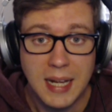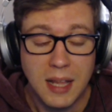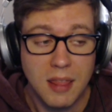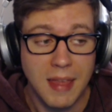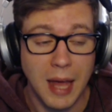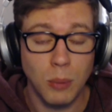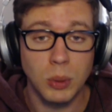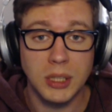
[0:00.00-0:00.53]

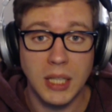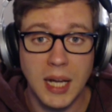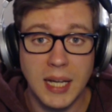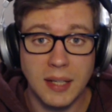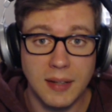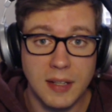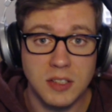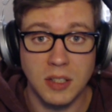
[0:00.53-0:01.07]
that rely
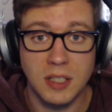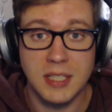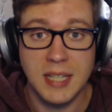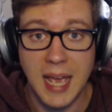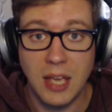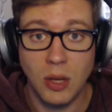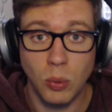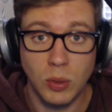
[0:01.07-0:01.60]
on a certain
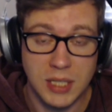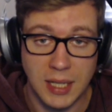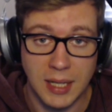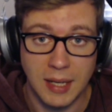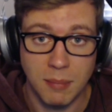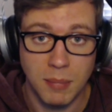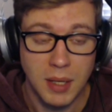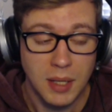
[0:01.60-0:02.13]
day or
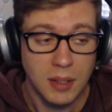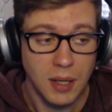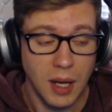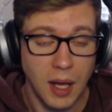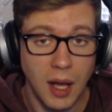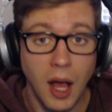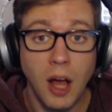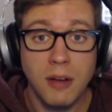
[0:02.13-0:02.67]
time
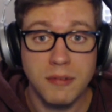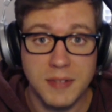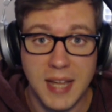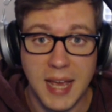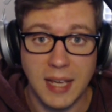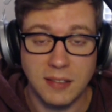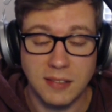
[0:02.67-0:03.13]
uh, of day.